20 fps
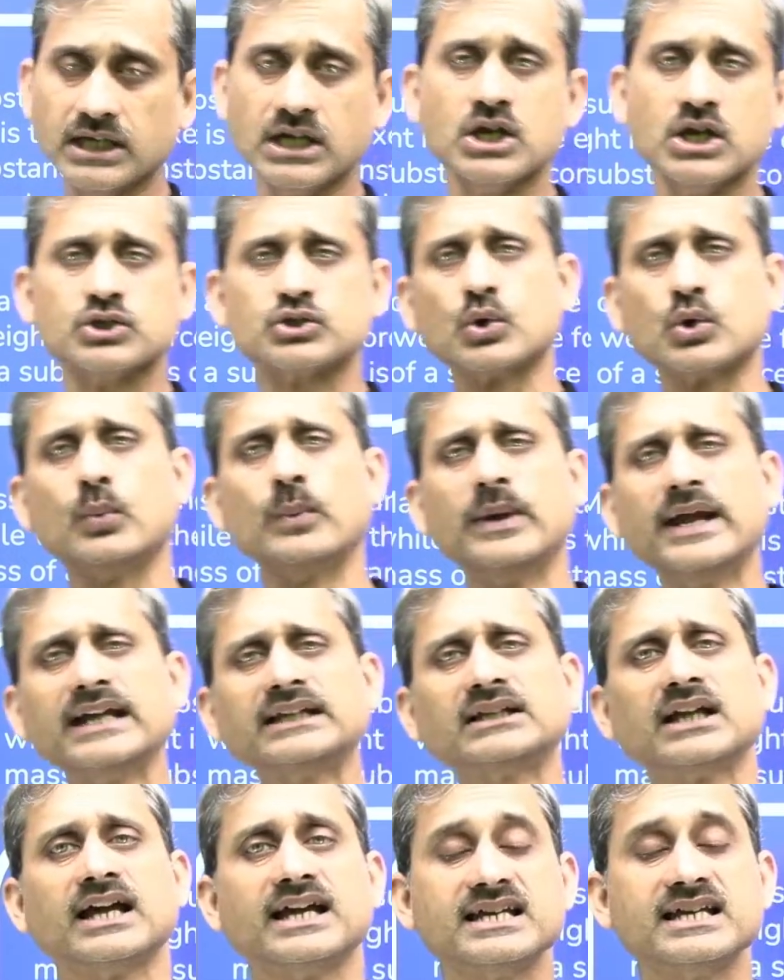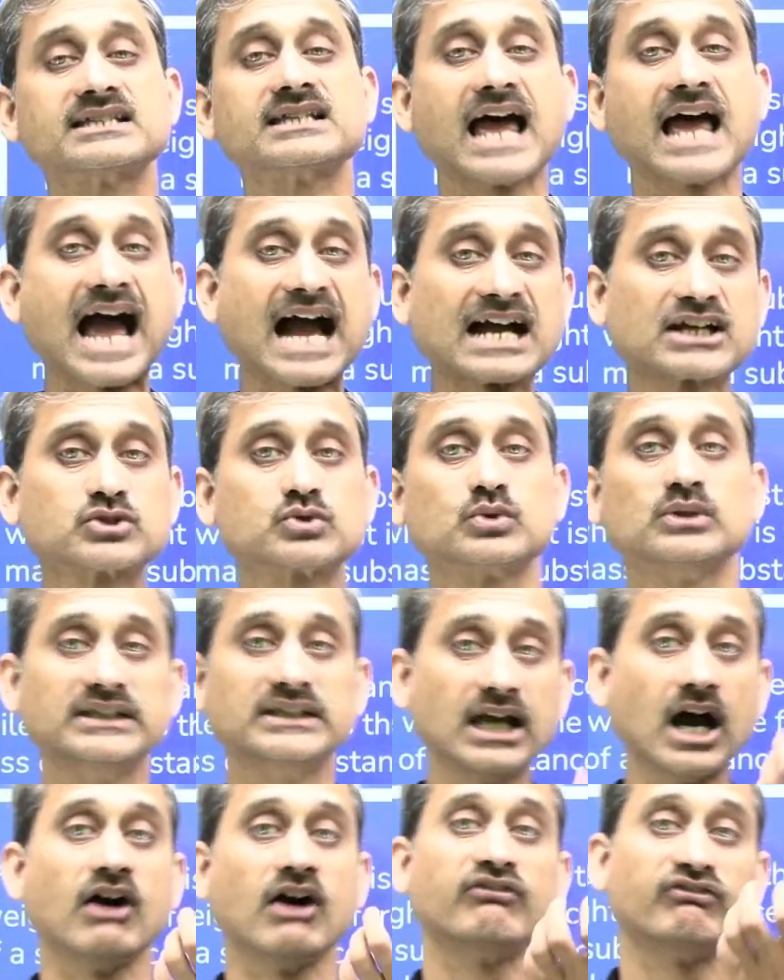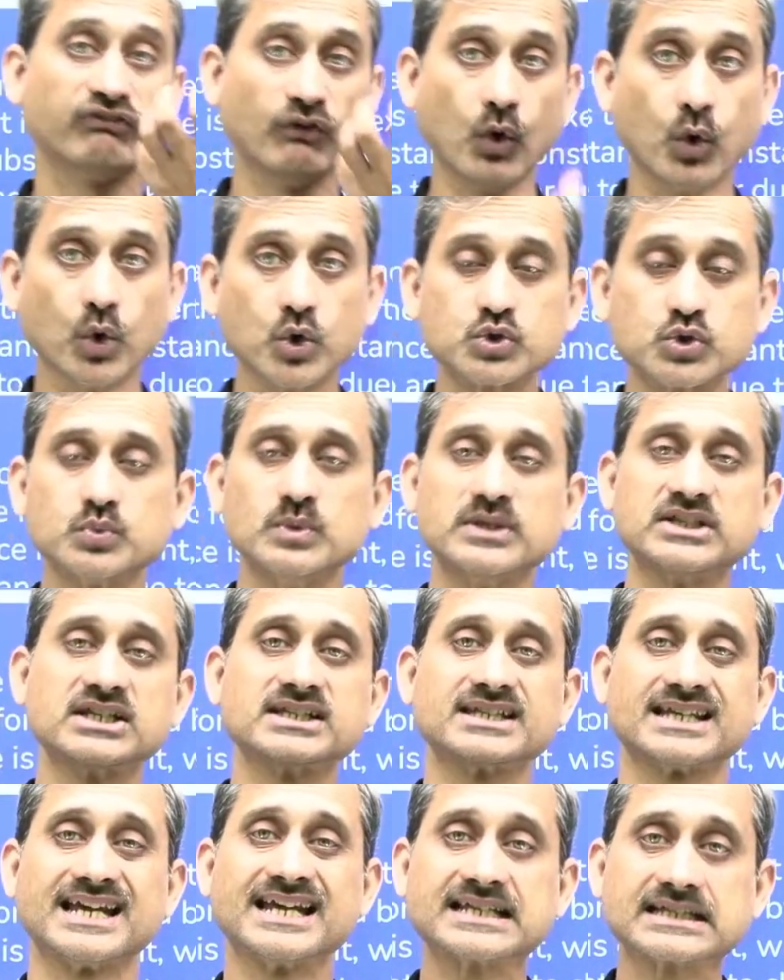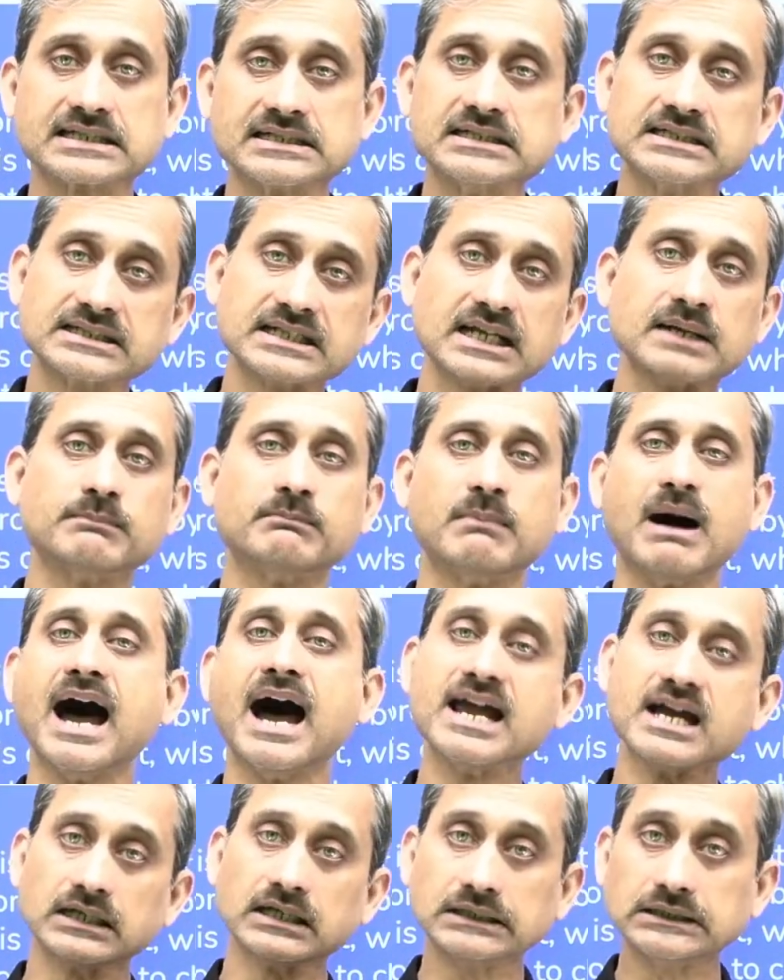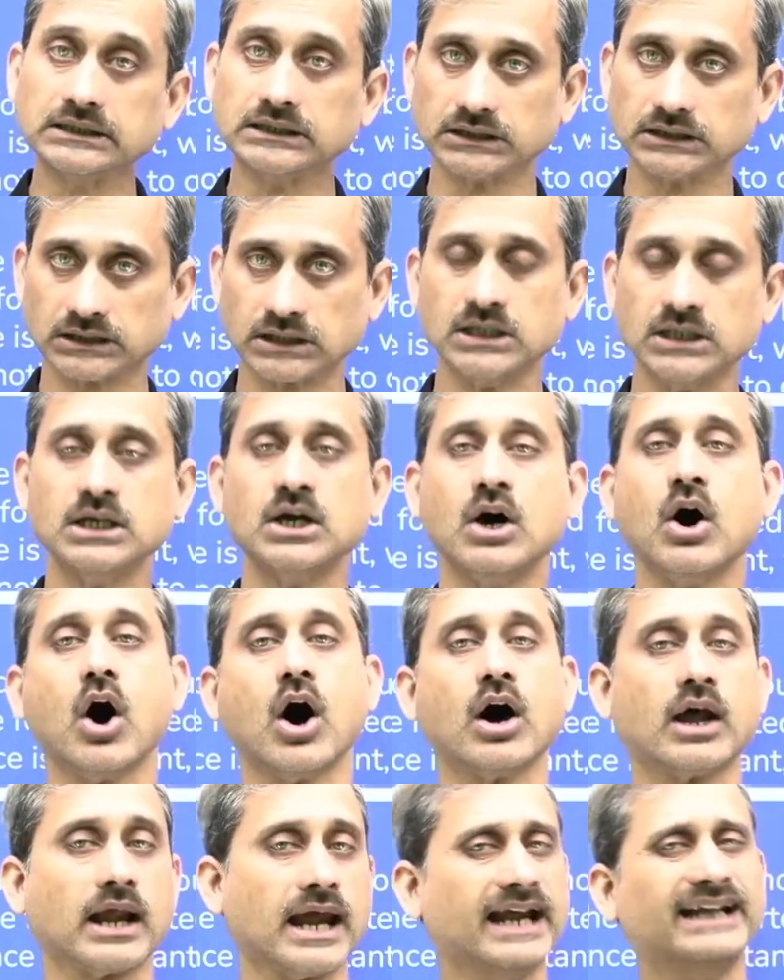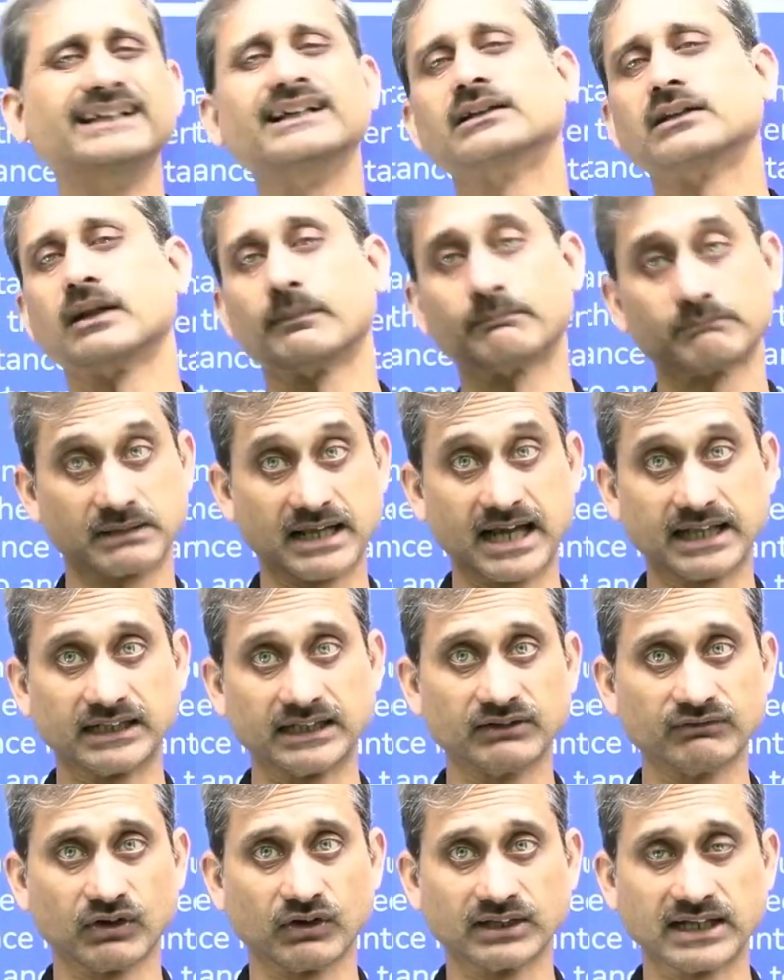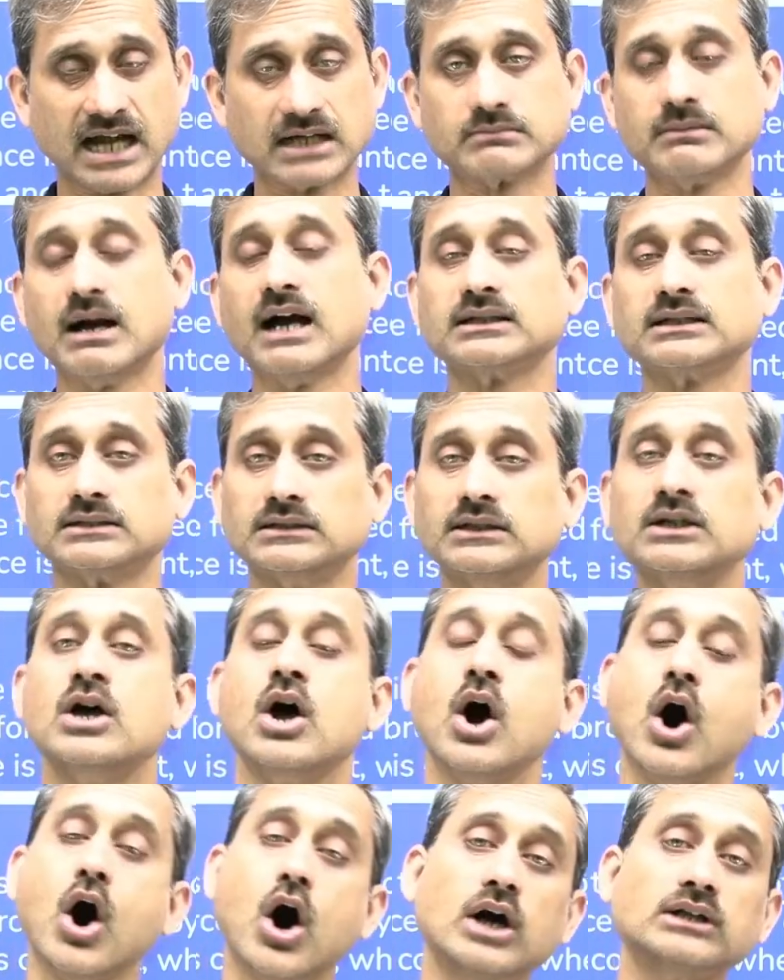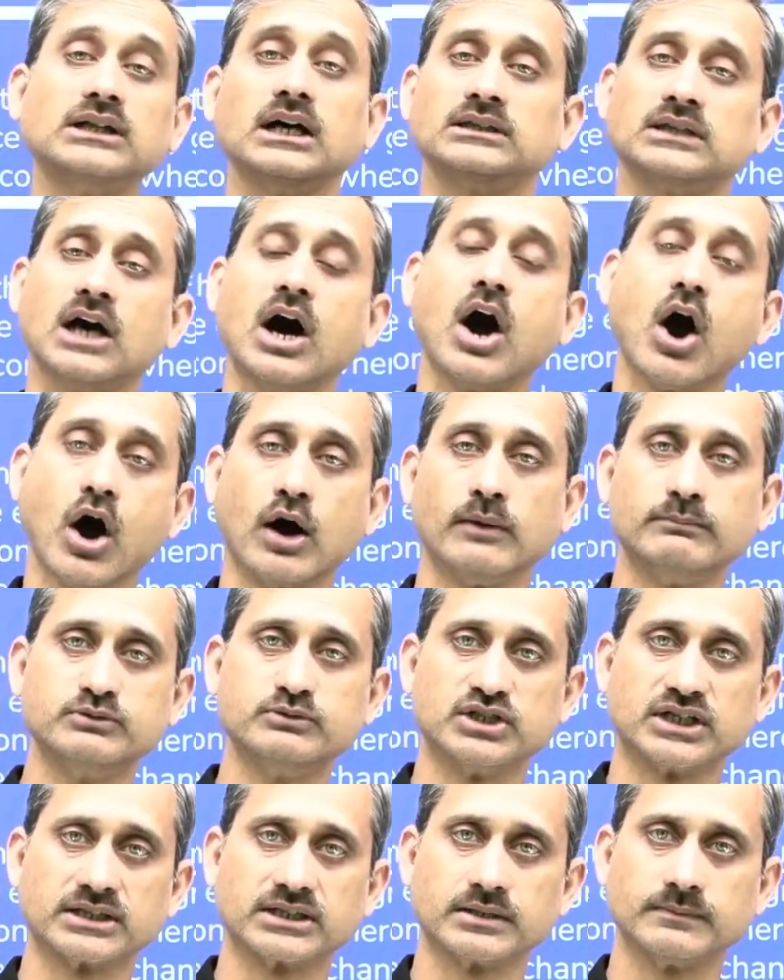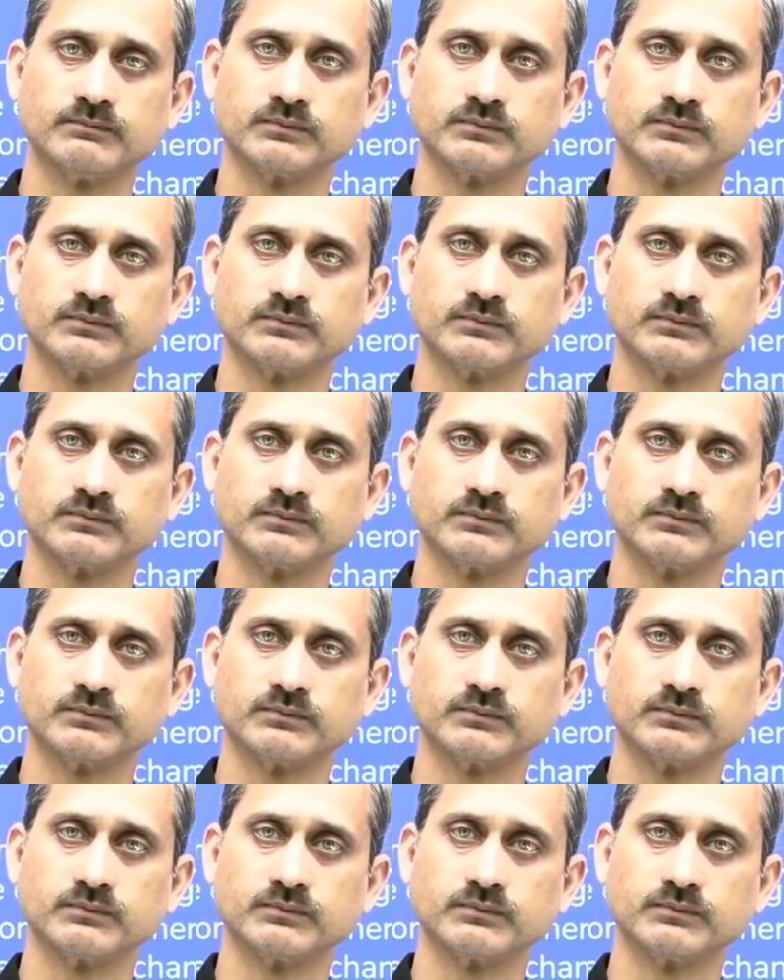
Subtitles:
So weight is actually a force which is exerted by Earth or any other planet for that matter on the object.